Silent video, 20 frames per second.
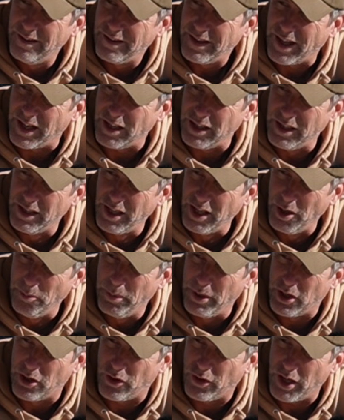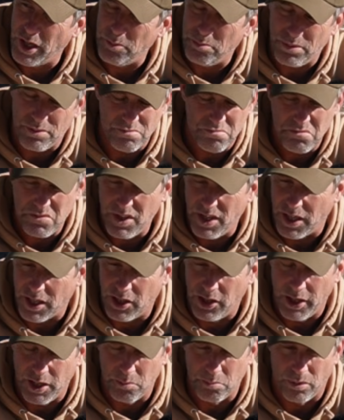Got a little bit of creep, and then a
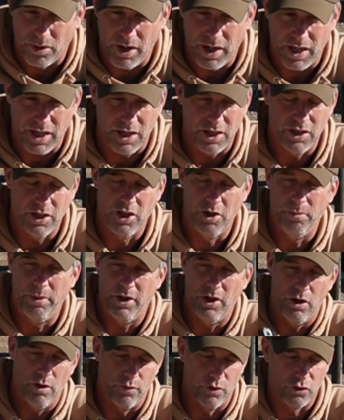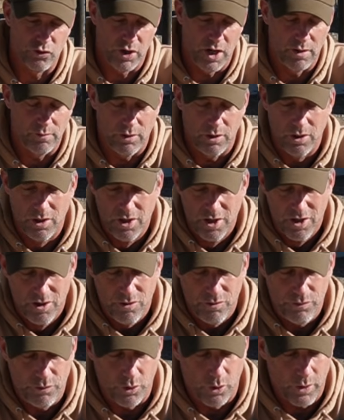clean brake, and a little bit of over travel.
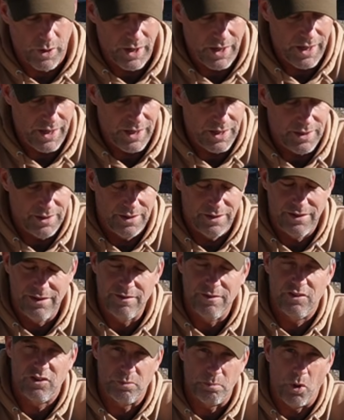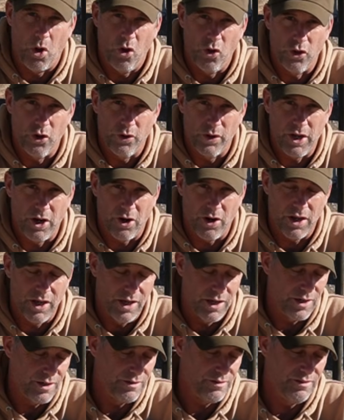For a small little carry
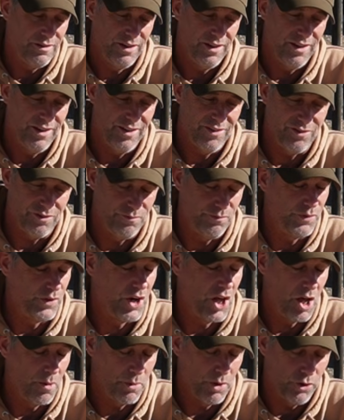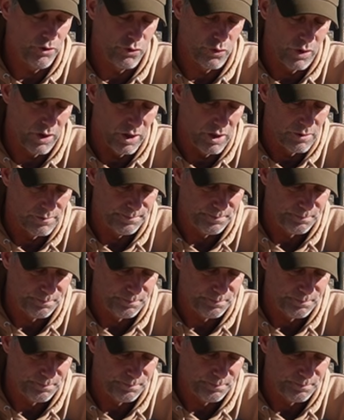gun, it's a phenomenal trigger.